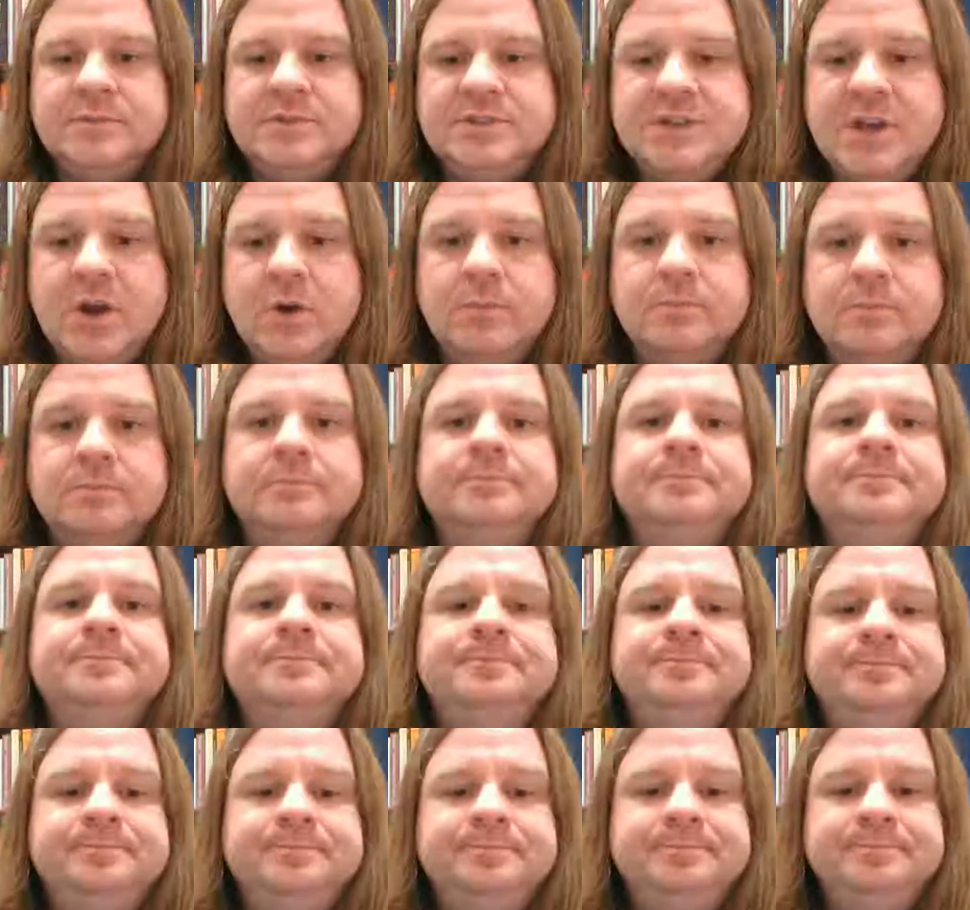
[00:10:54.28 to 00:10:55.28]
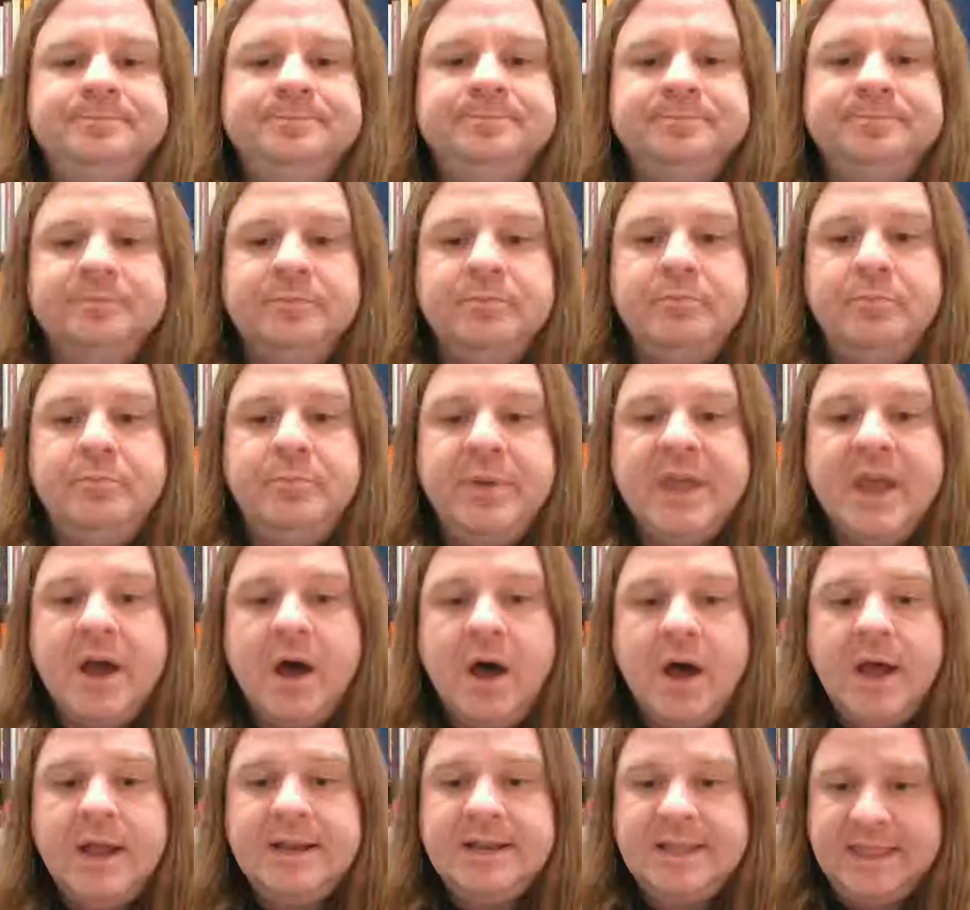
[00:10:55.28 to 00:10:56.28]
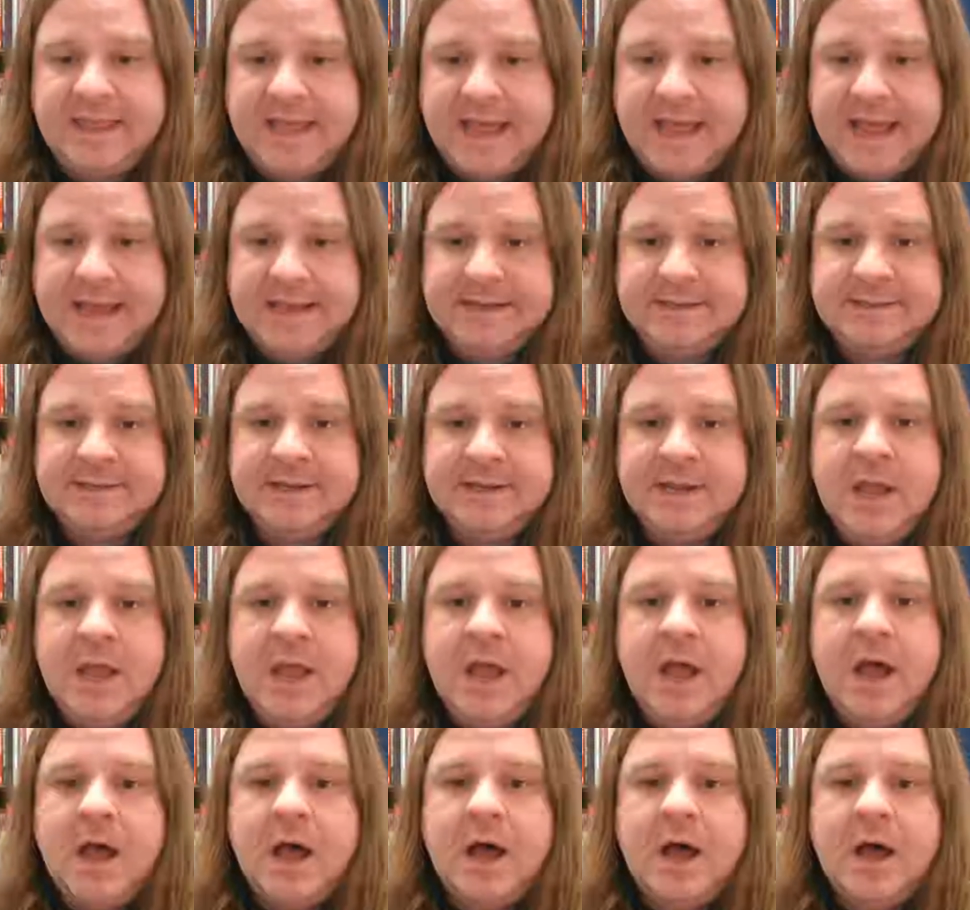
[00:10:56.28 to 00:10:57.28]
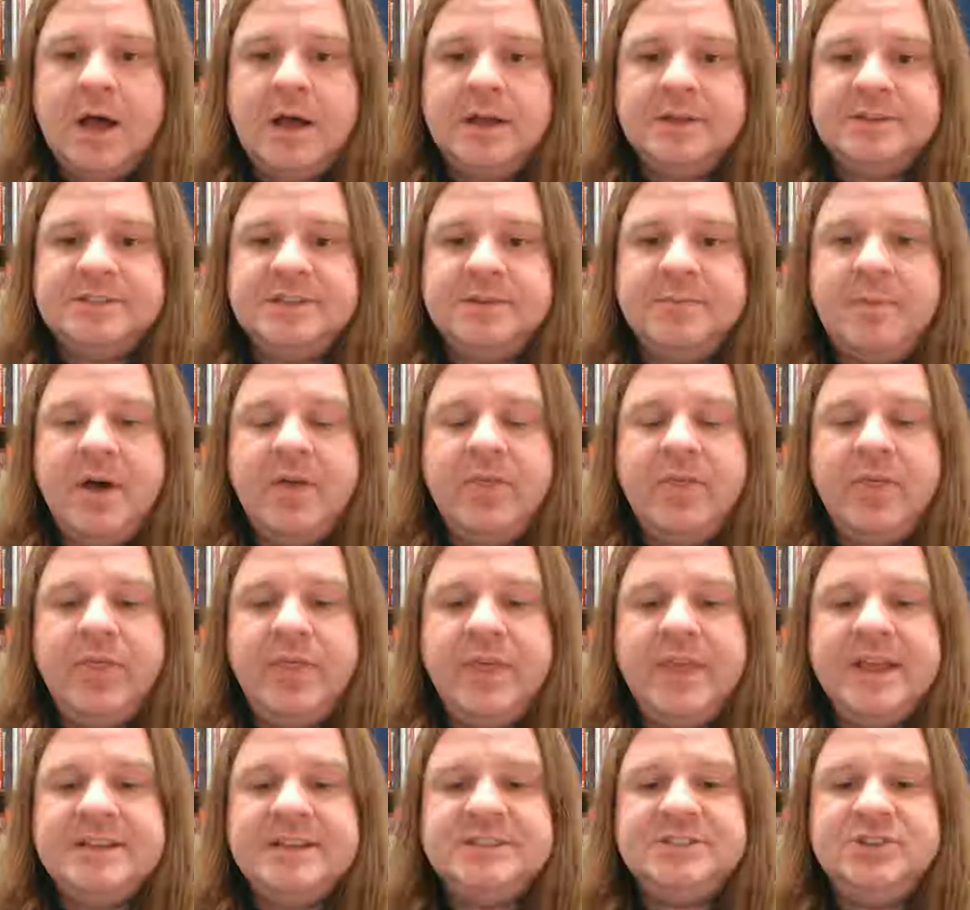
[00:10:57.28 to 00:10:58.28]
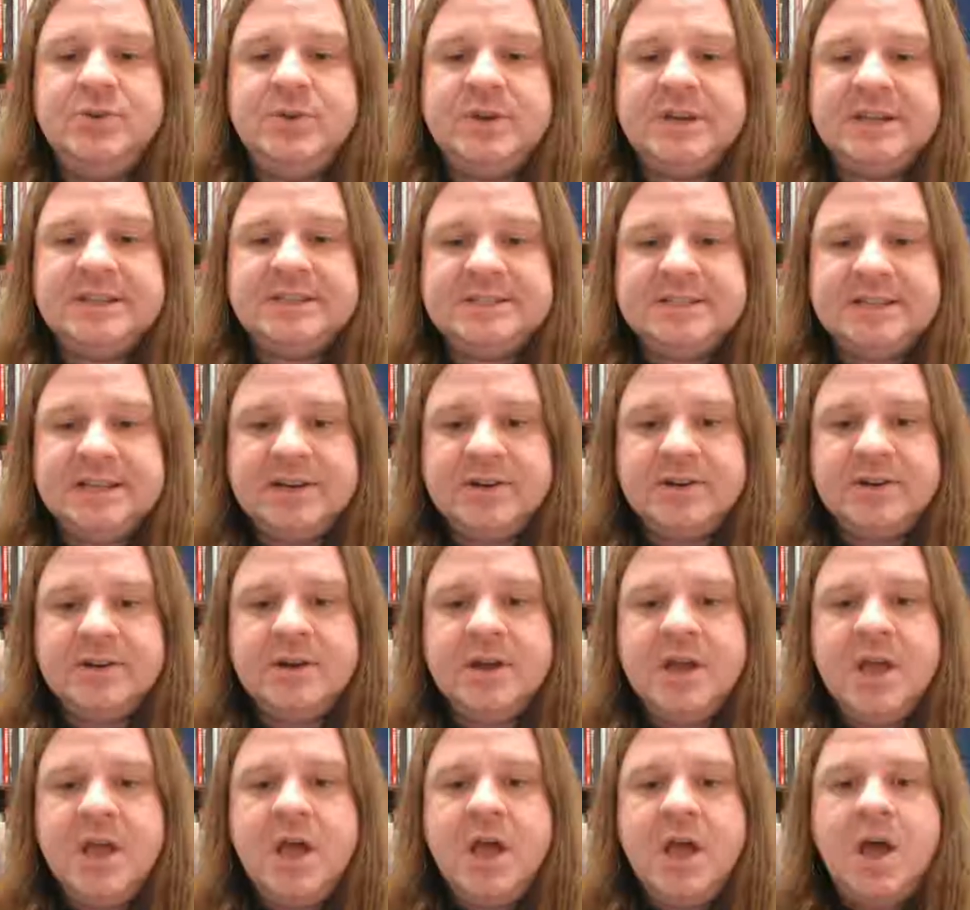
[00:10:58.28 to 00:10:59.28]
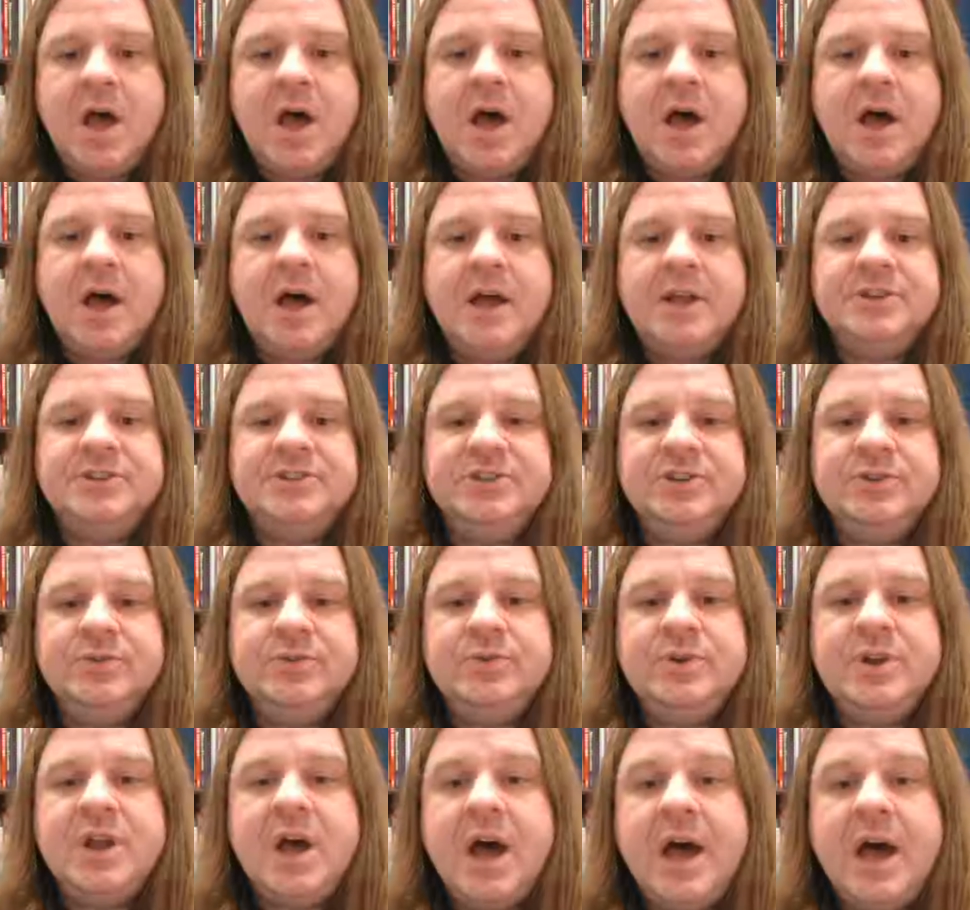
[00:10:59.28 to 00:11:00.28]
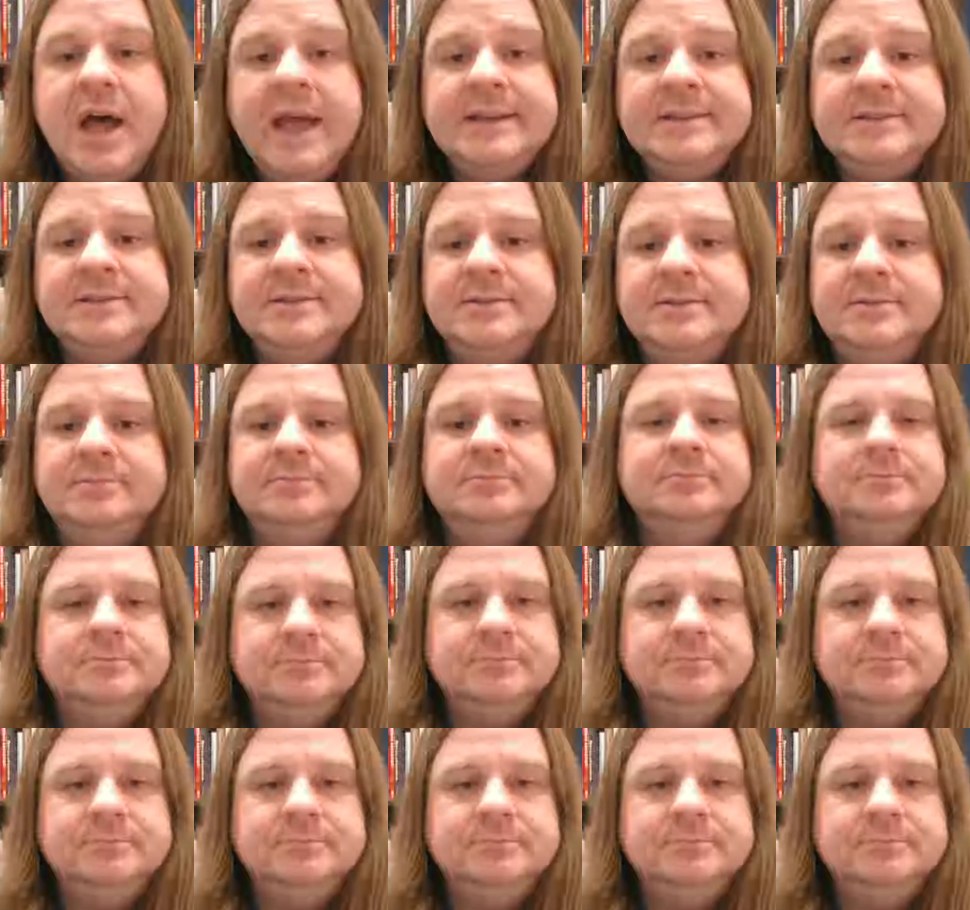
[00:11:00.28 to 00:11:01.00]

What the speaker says: So beyond that, some other things to consider, do not